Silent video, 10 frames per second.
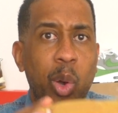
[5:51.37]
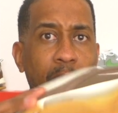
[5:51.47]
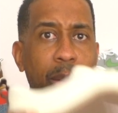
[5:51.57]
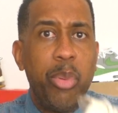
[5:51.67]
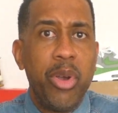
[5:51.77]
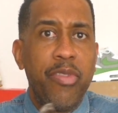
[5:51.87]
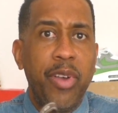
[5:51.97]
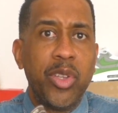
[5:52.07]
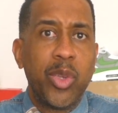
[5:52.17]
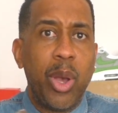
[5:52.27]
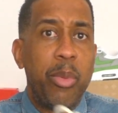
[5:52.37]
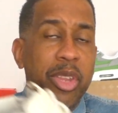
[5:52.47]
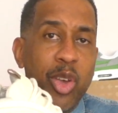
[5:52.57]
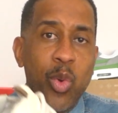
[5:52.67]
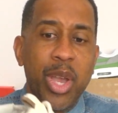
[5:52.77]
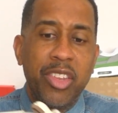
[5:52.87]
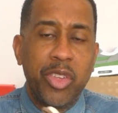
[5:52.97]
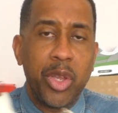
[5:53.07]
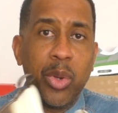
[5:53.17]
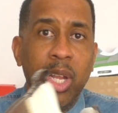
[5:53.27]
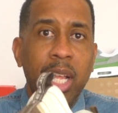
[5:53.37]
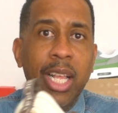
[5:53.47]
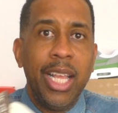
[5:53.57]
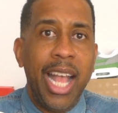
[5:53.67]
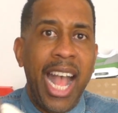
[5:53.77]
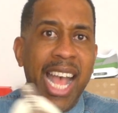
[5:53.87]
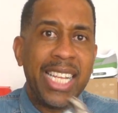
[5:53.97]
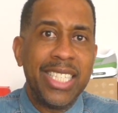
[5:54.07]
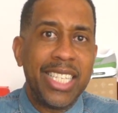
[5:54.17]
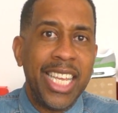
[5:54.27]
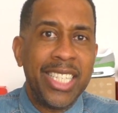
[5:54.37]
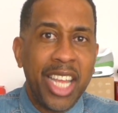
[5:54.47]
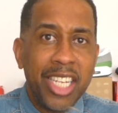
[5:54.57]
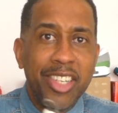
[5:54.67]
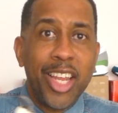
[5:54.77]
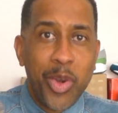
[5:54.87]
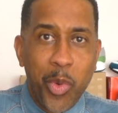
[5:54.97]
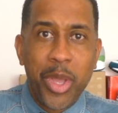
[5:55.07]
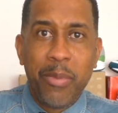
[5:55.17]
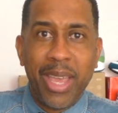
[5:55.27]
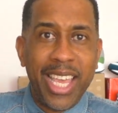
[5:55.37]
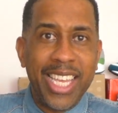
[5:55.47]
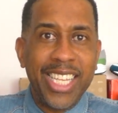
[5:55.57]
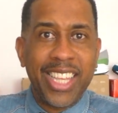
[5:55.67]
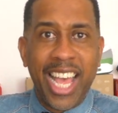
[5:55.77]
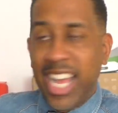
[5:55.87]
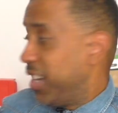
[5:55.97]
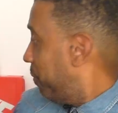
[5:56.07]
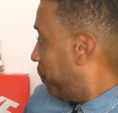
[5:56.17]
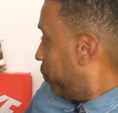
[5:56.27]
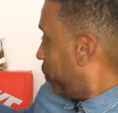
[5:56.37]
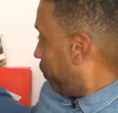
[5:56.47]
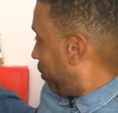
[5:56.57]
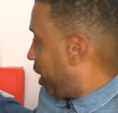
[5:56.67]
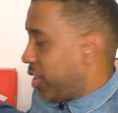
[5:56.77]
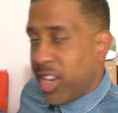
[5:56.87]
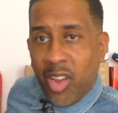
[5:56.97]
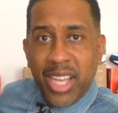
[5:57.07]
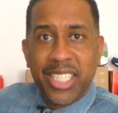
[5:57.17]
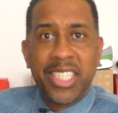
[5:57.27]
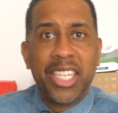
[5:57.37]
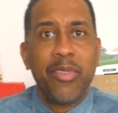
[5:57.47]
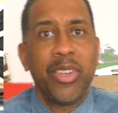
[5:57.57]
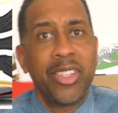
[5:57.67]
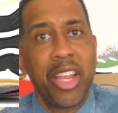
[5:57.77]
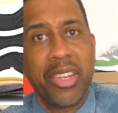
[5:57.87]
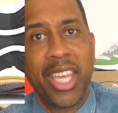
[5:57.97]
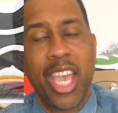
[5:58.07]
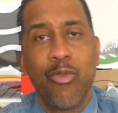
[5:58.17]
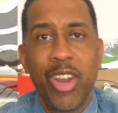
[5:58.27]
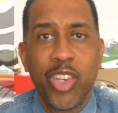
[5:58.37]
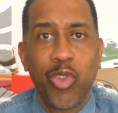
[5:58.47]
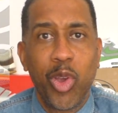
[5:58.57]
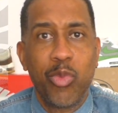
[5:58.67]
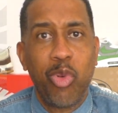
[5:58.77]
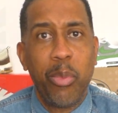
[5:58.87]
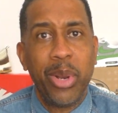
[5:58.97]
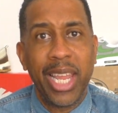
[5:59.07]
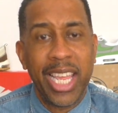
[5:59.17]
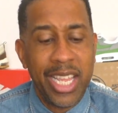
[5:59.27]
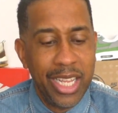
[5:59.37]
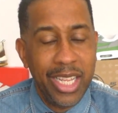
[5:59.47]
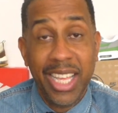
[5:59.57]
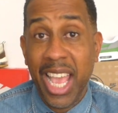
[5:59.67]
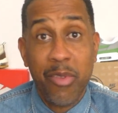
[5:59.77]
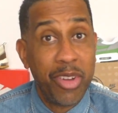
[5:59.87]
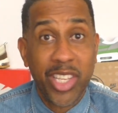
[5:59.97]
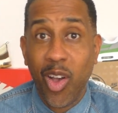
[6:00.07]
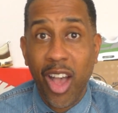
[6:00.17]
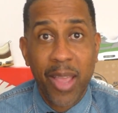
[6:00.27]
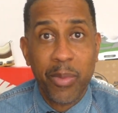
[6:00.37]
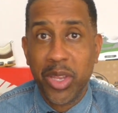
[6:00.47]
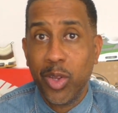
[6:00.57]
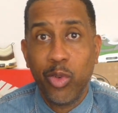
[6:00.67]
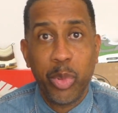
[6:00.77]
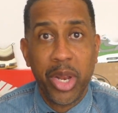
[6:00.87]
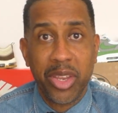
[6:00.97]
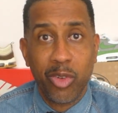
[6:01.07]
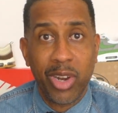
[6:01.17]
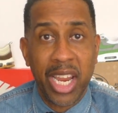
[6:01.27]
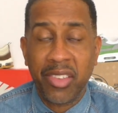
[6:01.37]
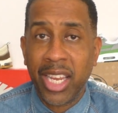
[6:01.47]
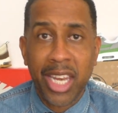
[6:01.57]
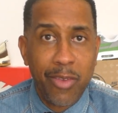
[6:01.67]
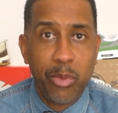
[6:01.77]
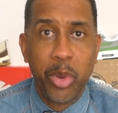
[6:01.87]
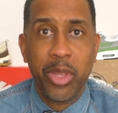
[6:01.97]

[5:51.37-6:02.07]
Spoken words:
I'll put a photo up, as I always do. And it does annoy me that the 97 doesn't get retroed properly. Every time the silver bullets are released, they never put the